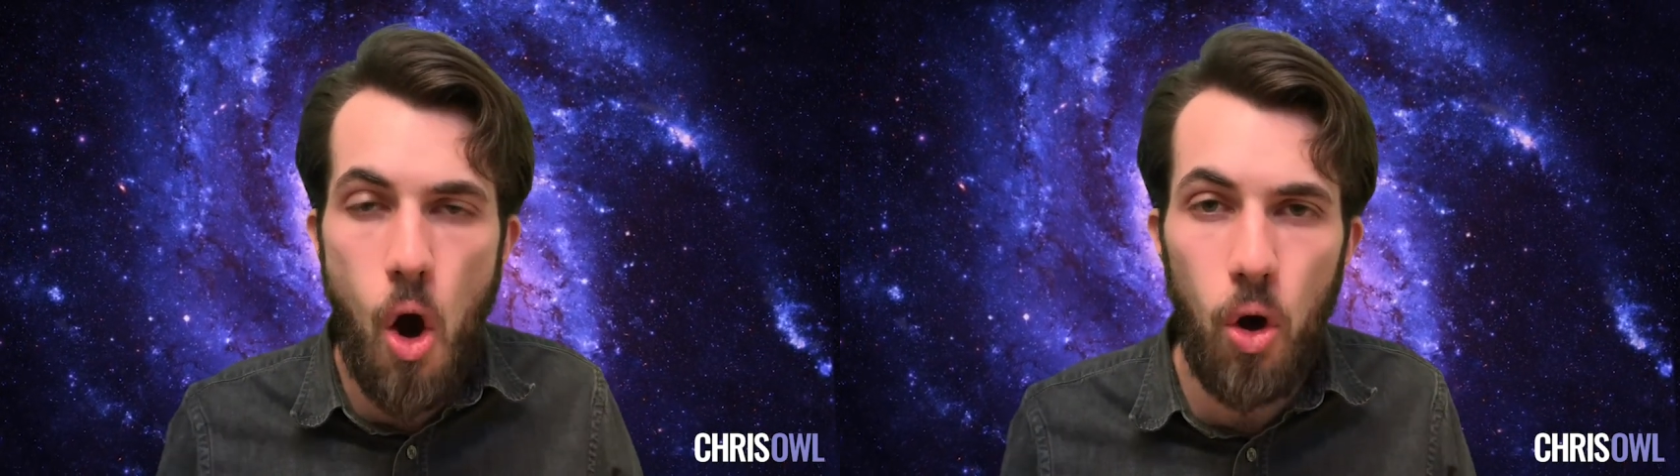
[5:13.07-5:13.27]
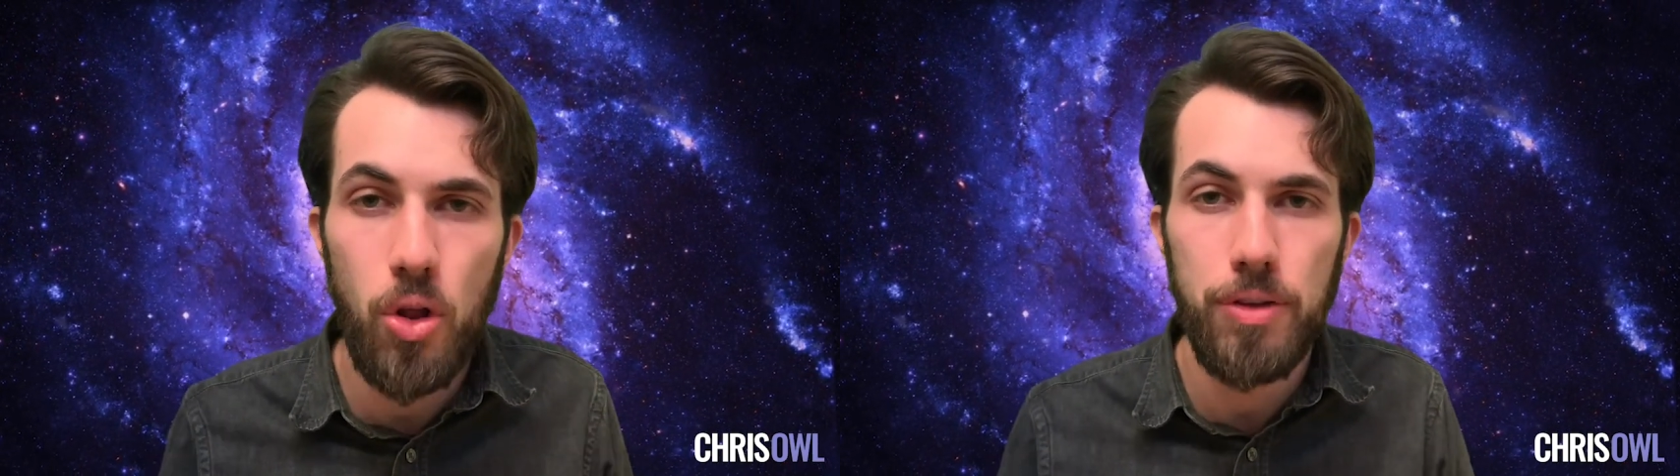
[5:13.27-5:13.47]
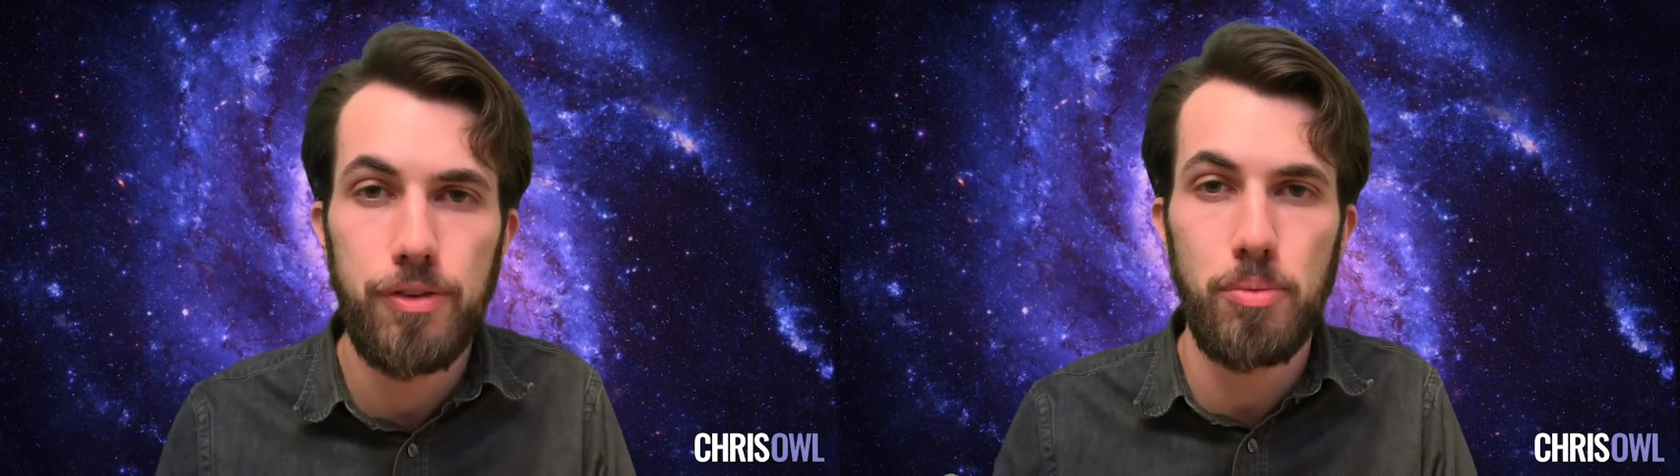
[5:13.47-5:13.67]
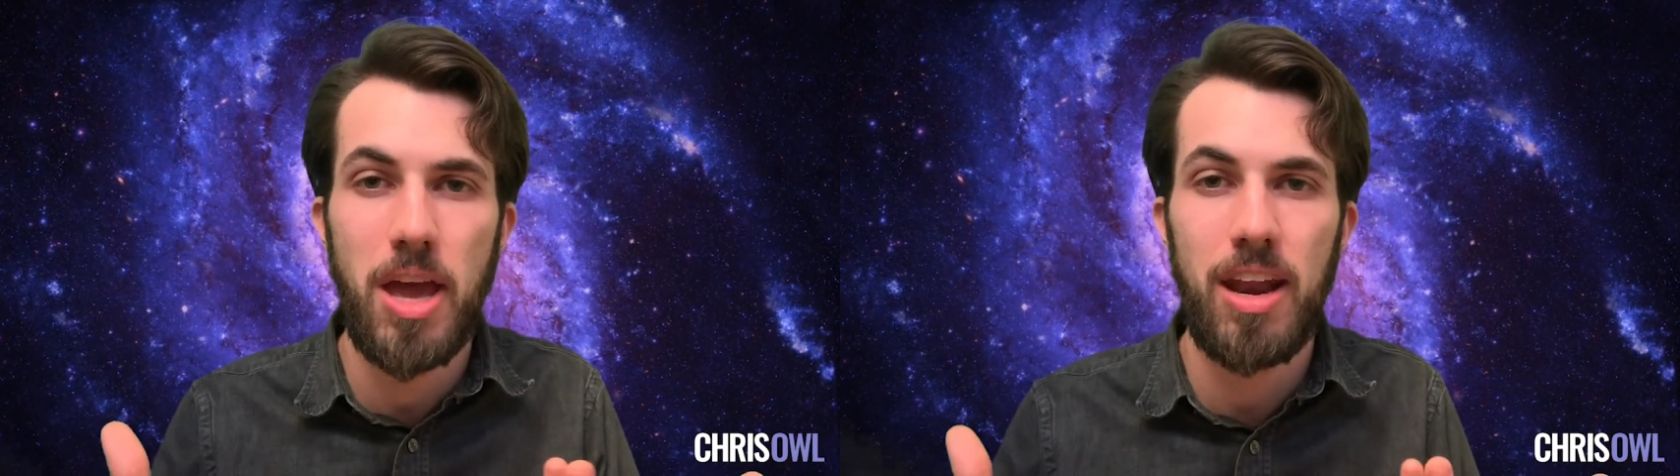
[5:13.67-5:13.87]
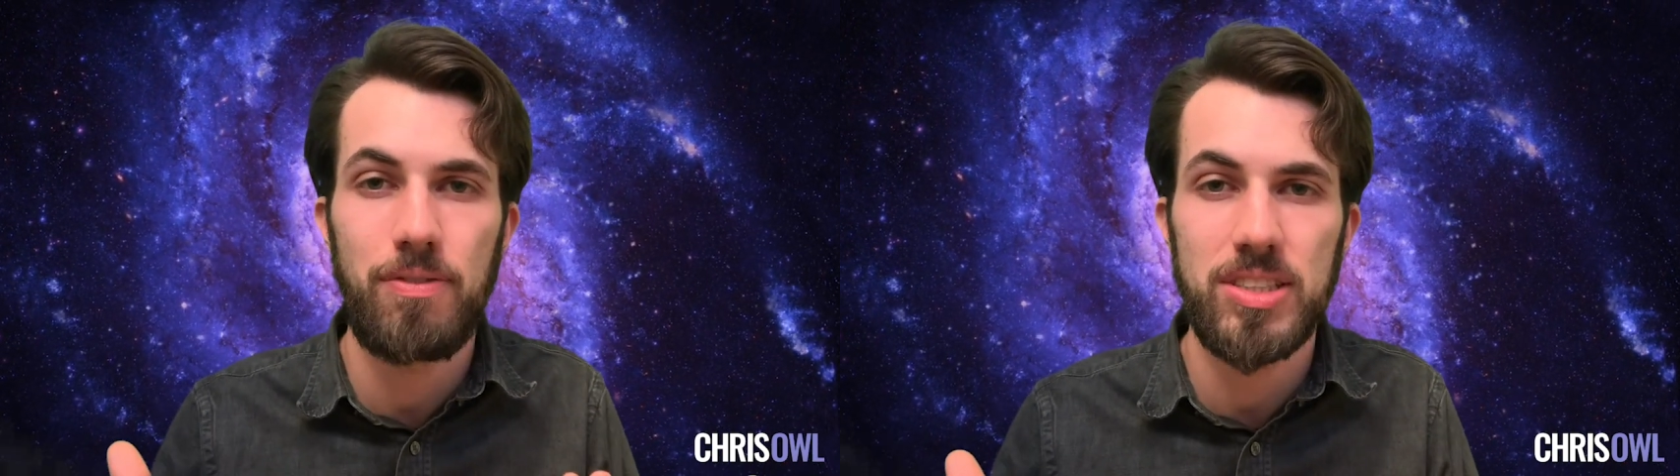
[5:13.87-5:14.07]
All of your
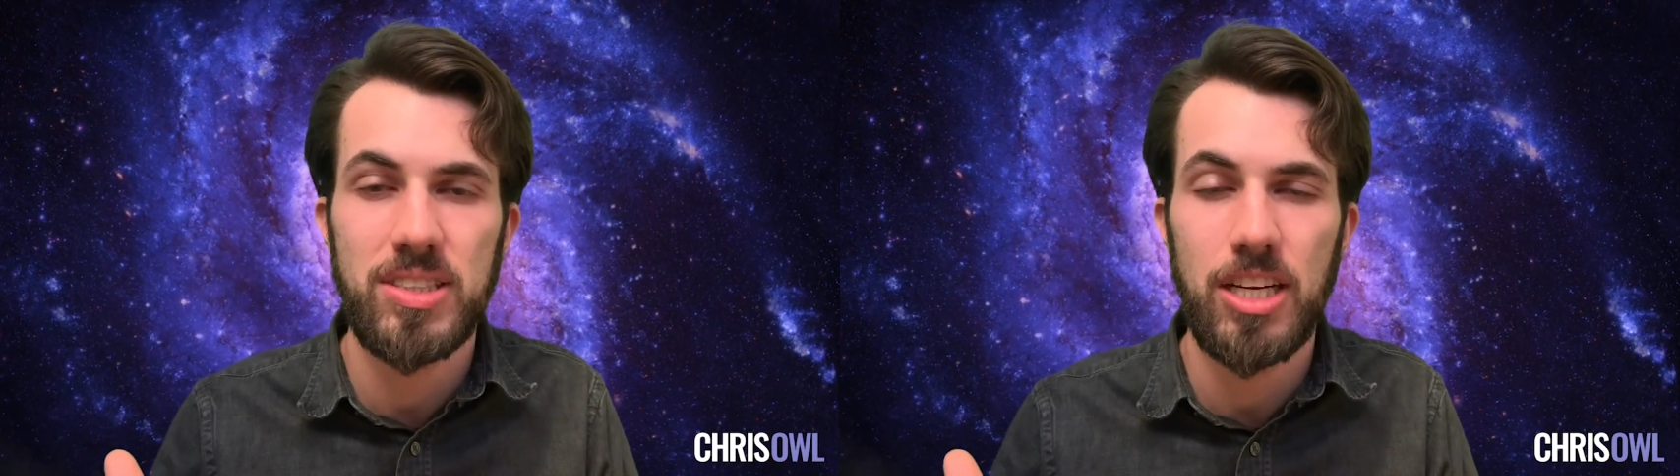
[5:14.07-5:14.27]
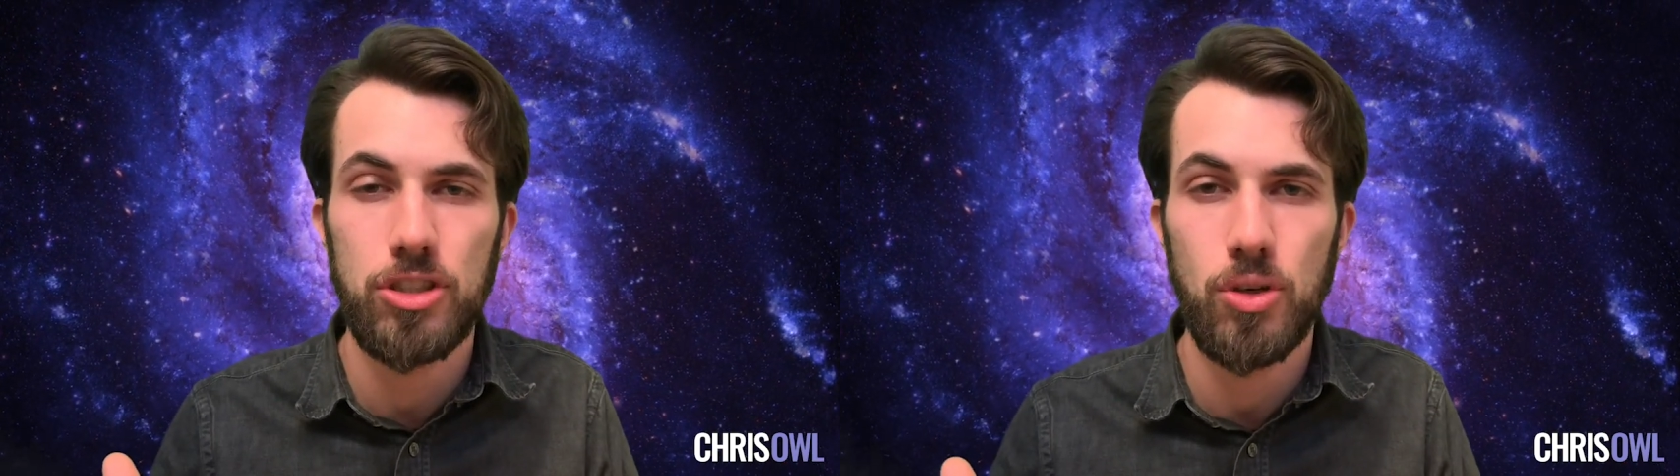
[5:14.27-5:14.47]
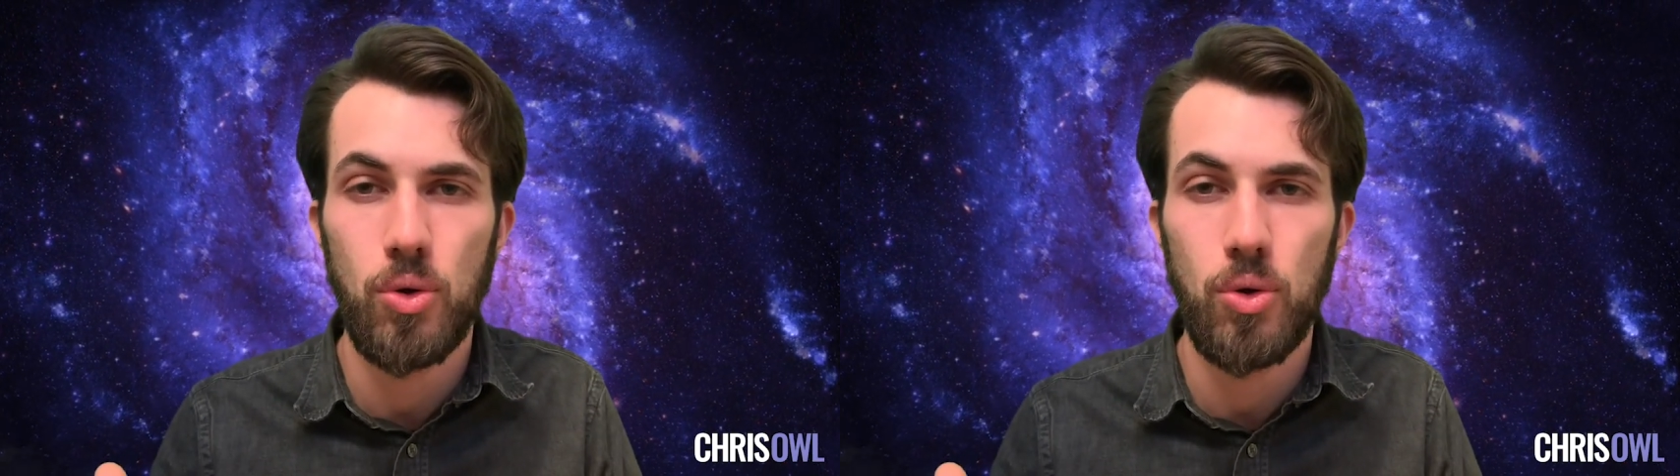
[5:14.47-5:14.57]
manifestation